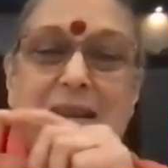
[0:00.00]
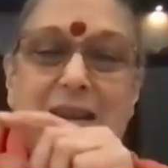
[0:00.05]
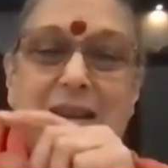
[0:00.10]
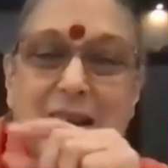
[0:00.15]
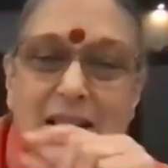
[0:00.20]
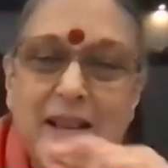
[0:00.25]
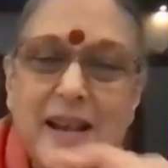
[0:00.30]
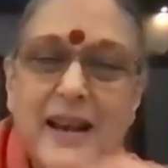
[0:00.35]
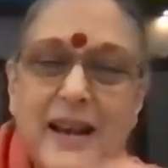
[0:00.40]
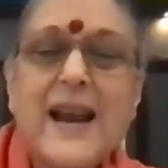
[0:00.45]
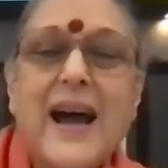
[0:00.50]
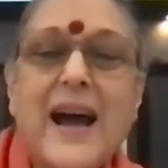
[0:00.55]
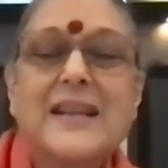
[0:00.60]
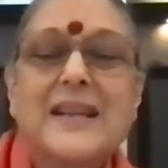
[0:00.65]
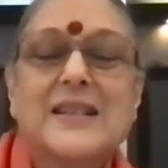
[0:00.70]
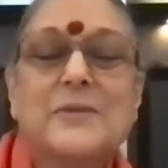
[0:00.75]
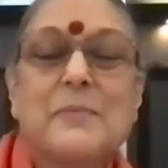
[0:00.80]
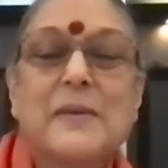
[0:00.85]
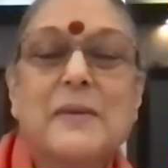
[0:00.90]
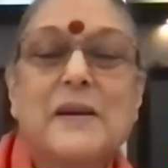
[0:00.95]
till the
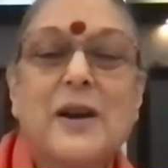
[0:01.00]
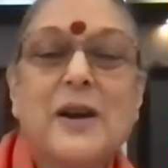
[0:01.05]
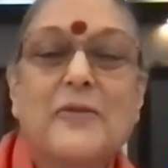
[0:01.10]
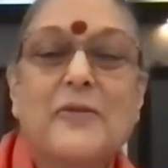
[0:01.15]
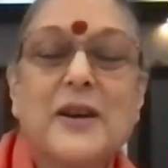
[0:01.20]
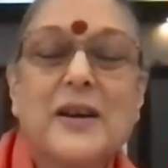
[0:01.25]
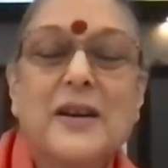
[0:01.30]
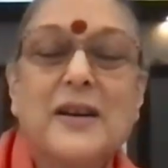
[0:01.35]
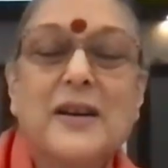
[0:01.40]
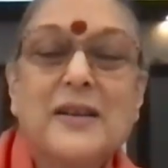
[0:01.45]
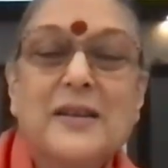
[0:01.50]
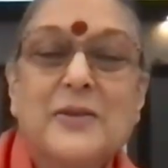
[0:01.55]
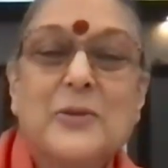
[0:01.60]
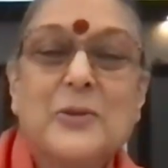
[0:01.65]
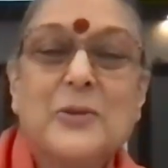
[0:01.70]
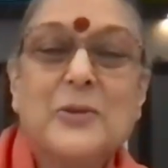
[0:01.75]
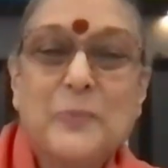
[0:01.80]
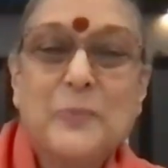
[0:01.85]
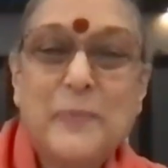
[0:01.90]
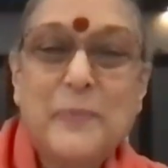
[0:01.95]
last bit of the
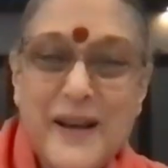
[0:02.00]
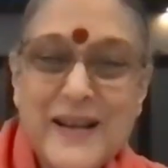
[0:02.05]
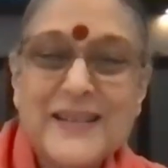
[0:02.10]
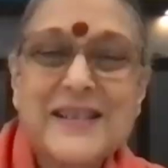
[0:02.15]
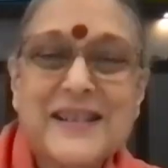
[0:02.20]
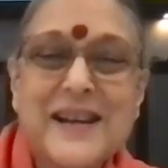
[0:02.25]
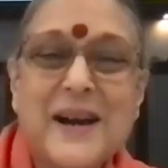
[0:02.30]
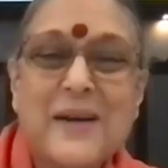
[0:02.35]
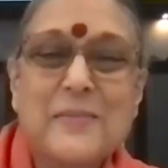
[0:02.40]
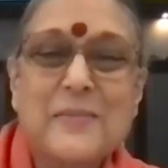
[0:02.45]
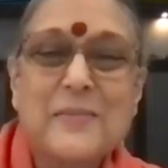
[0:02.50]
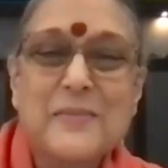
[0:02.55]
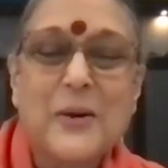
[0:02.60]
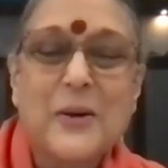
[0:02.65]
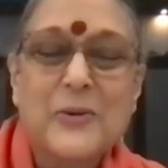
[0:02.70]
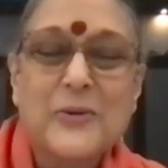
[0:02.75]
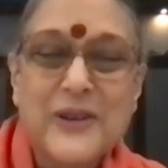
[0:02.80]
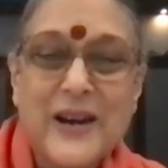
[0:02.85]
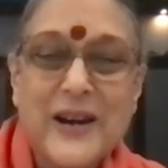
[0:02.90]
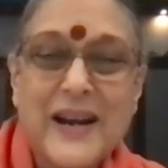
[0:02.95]
toothpaste comes
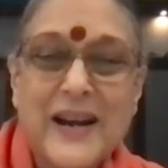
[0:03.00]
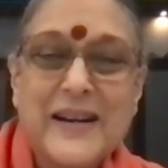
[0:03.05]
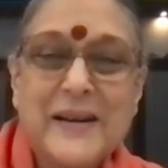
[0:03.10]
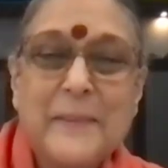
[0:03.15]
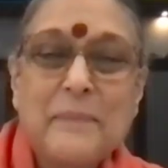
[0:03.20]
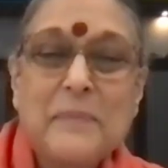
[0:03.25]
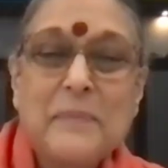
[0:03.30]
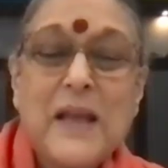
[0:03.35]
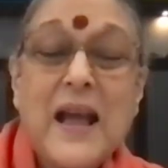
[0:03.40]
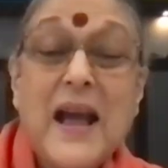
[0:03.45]
out, right?